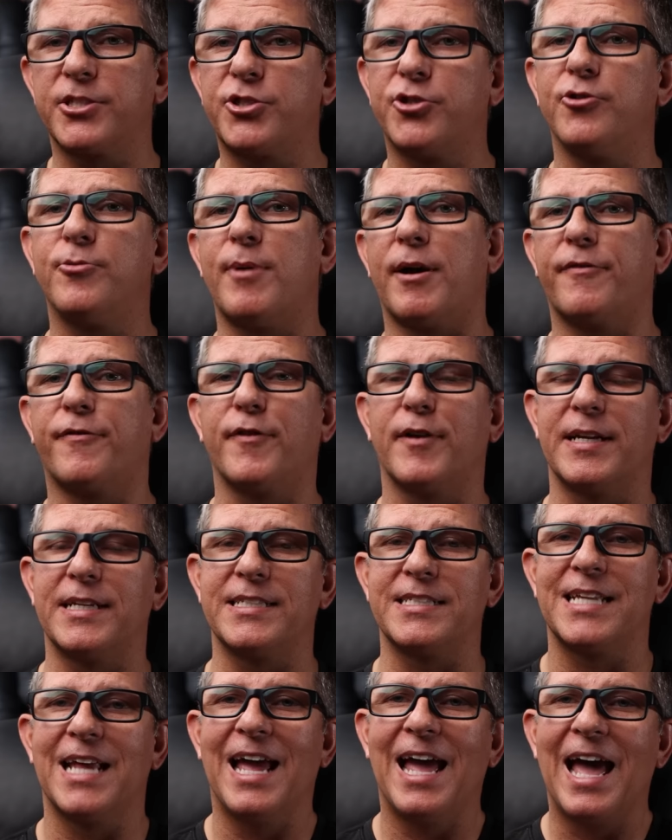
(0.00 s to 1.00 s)
to 2 of my
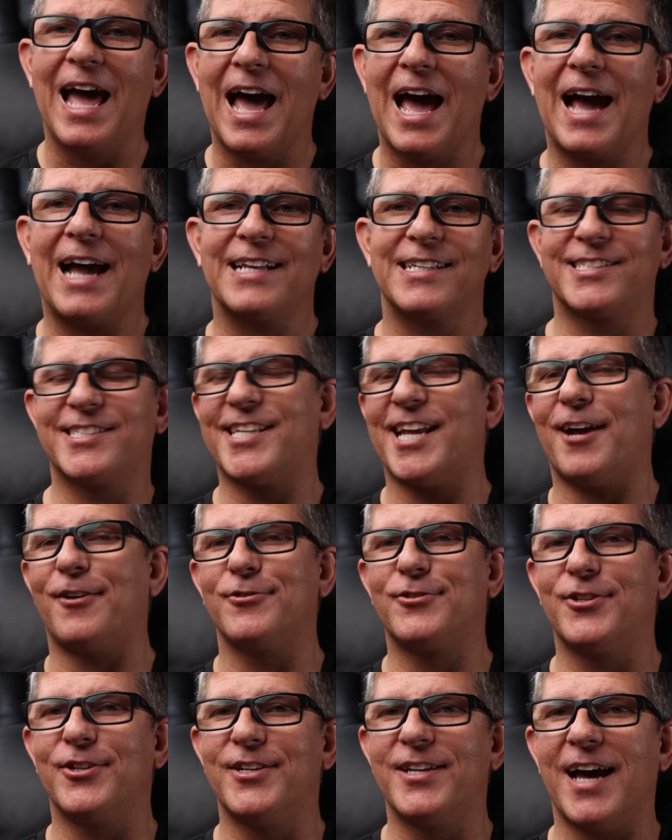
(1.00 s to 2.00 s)
friends at
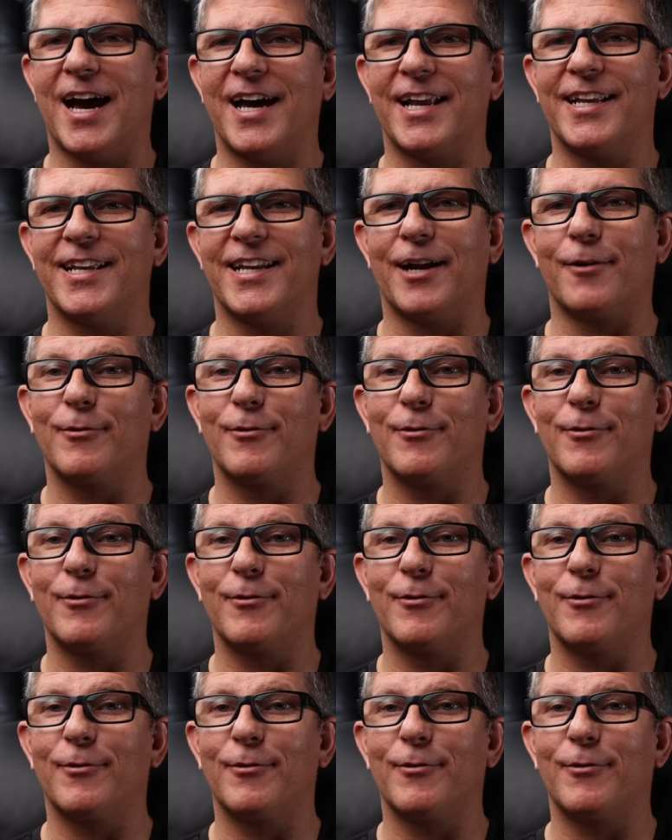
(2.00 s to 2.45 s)
Sound United.